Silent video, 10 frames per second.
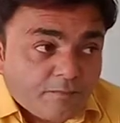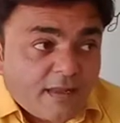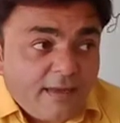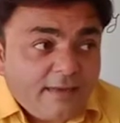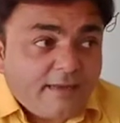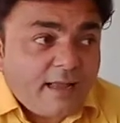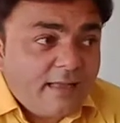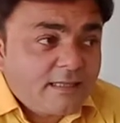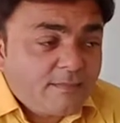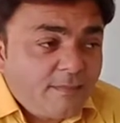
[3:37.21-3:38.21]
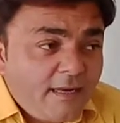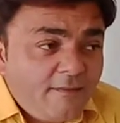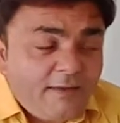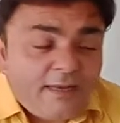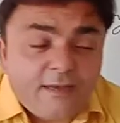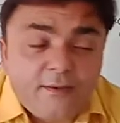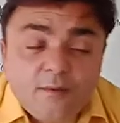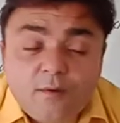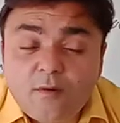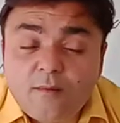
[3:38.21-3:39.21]
it has been, we can
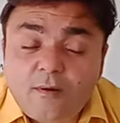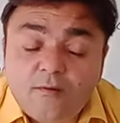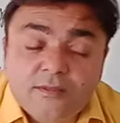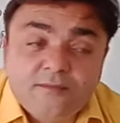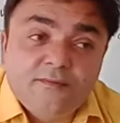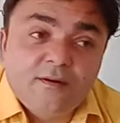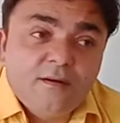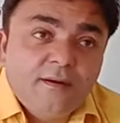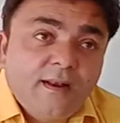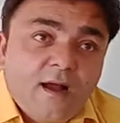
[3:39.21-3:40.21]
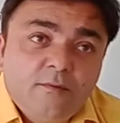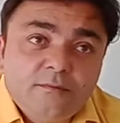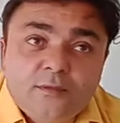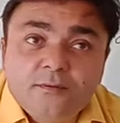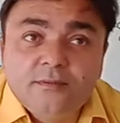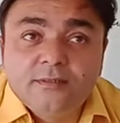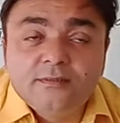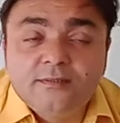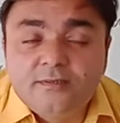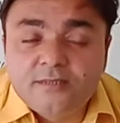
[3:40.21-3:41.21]
know about the world now through
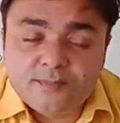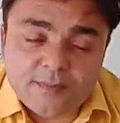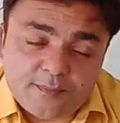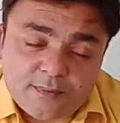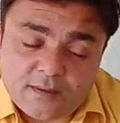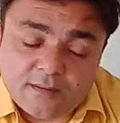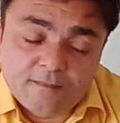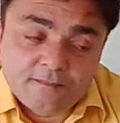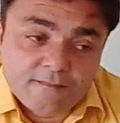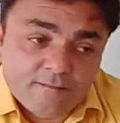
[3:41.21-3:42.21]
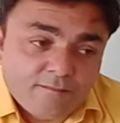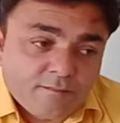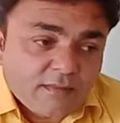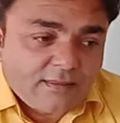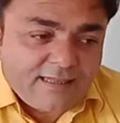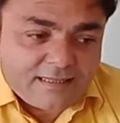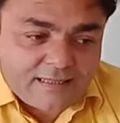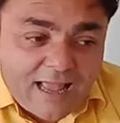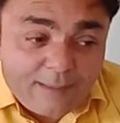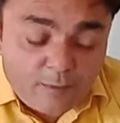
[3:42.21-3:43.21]
the newspaper. This
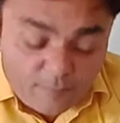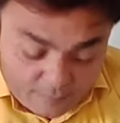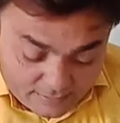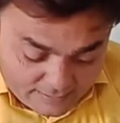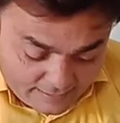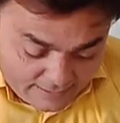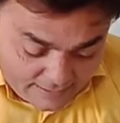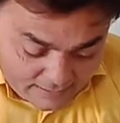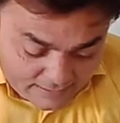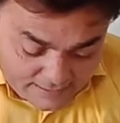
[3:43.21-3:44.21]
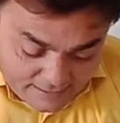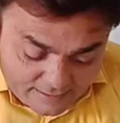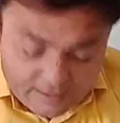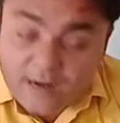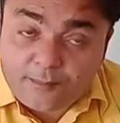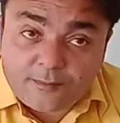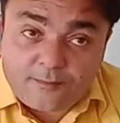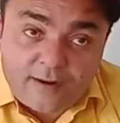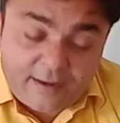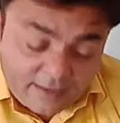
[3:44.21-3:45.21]
type of materials that are
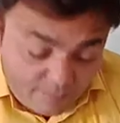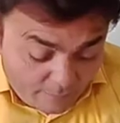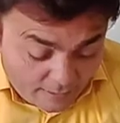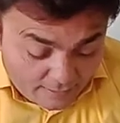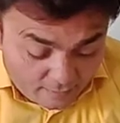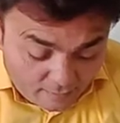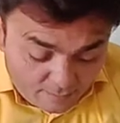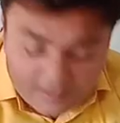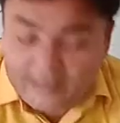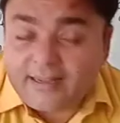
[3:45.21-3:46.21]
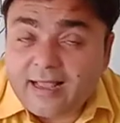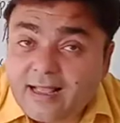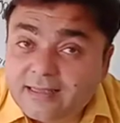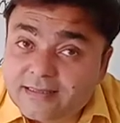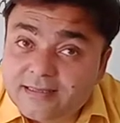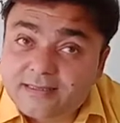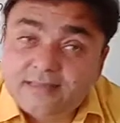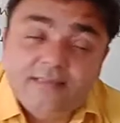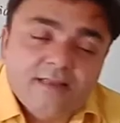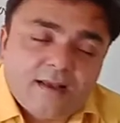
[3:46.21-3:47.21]
provided by government,
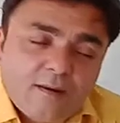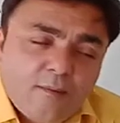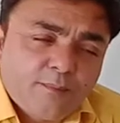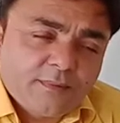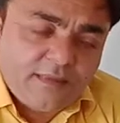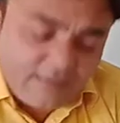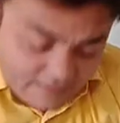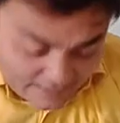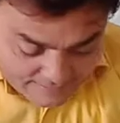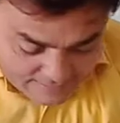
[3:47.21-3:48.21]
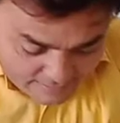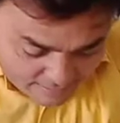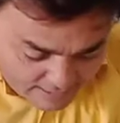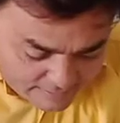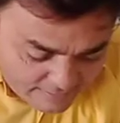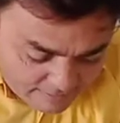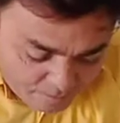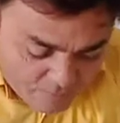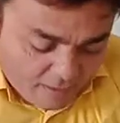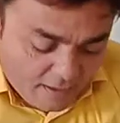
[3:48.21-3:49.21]
agencies, companies,
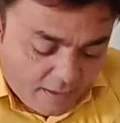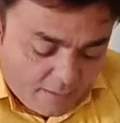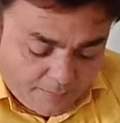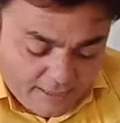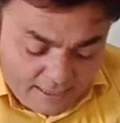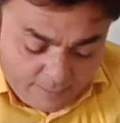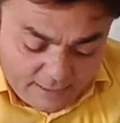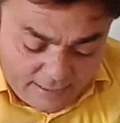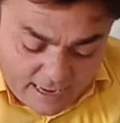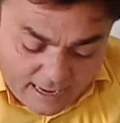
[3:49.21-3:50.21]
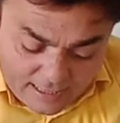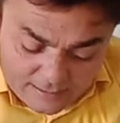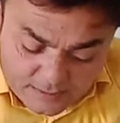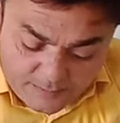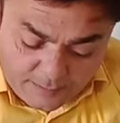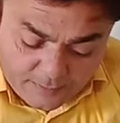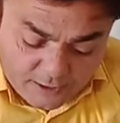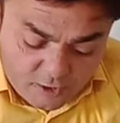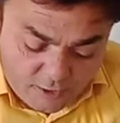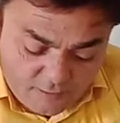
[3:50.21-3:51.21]
etc. Print media helps
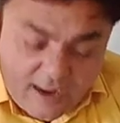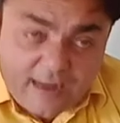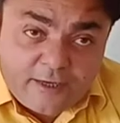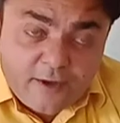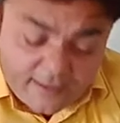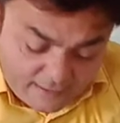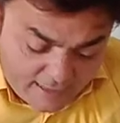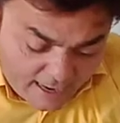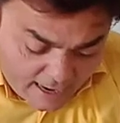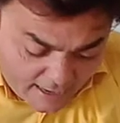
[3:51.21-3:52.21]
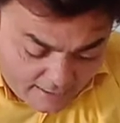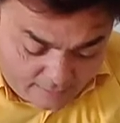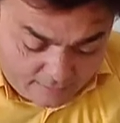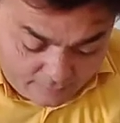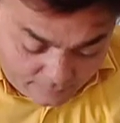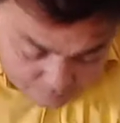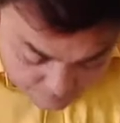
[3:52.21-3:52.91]
people to evaluate their